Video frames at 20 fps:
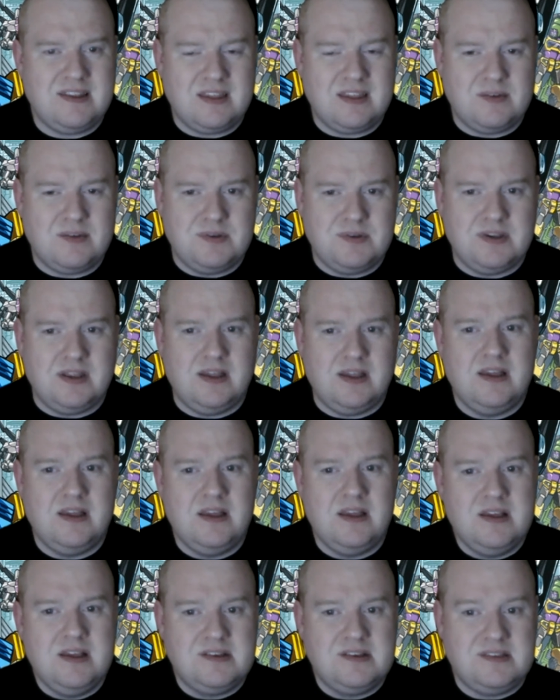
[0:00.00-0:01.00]
I think it was a
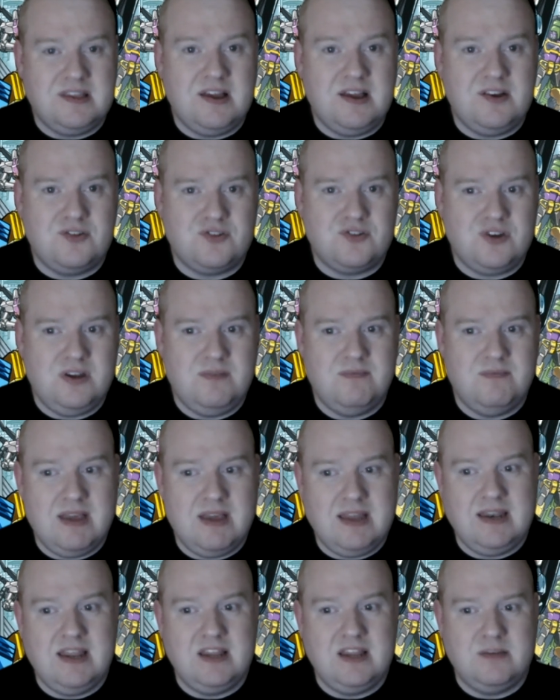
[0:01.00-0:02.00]
Starscream
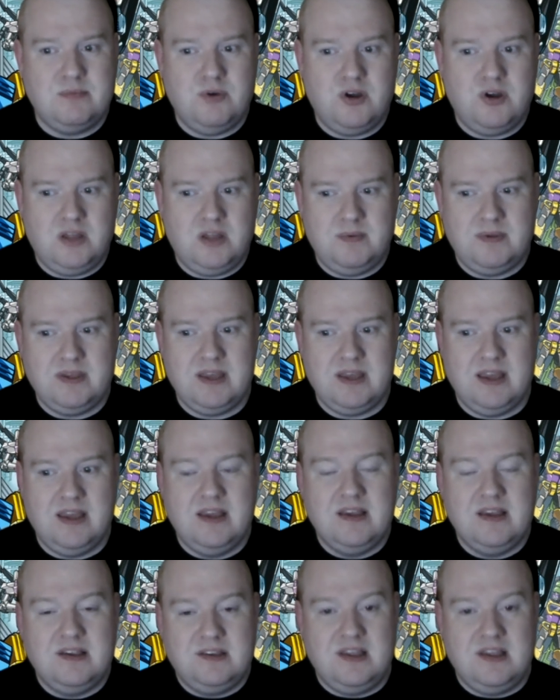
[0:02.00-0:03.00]
in his body. But yeah,
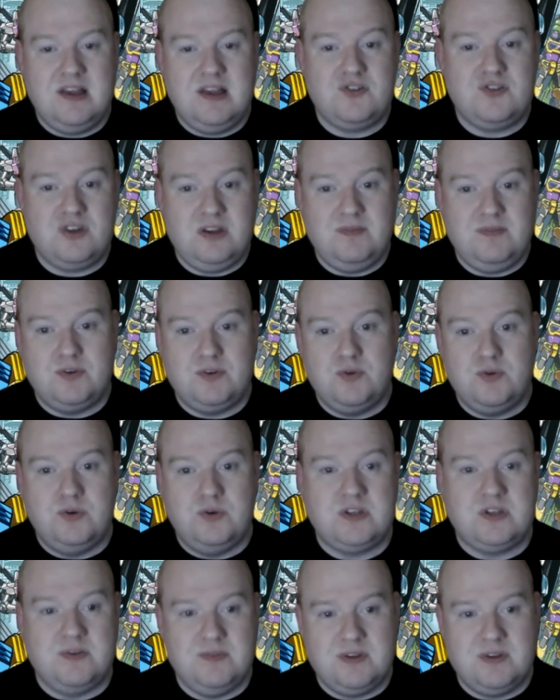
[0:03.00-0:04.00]
Starscream's
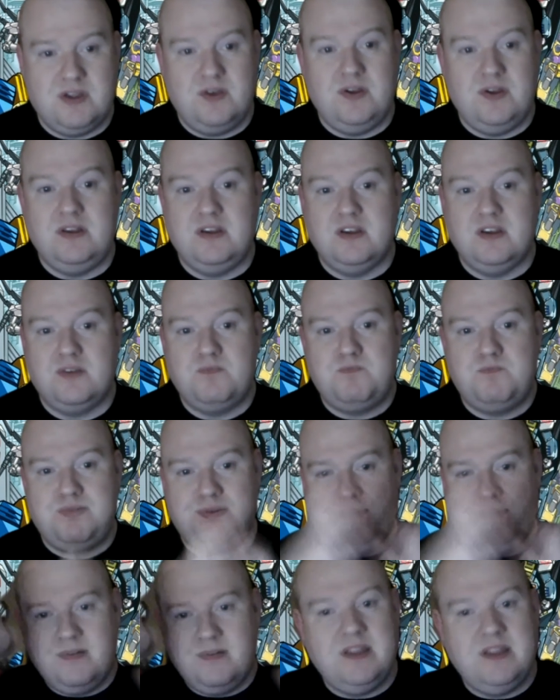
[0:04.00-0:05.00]
ghost comes out and just,
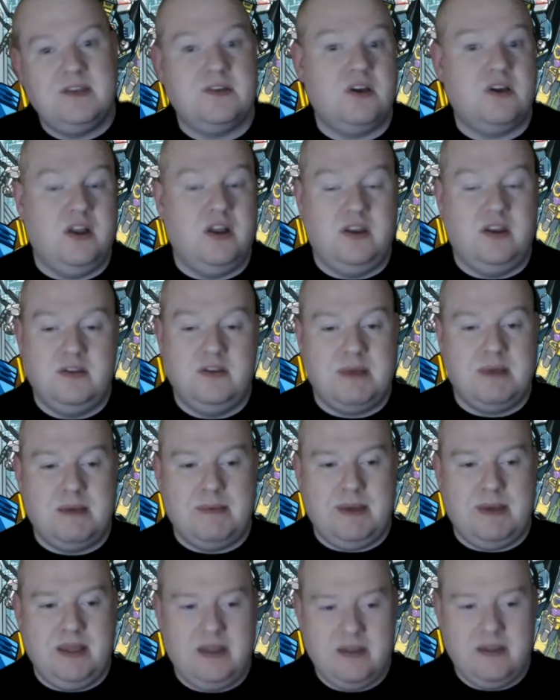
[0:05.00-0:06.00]
he's gone. He's
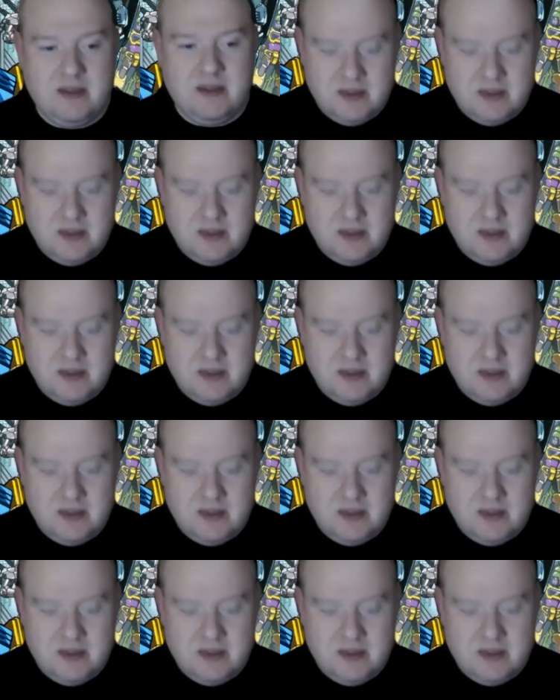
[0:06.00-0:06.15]
bye-bye.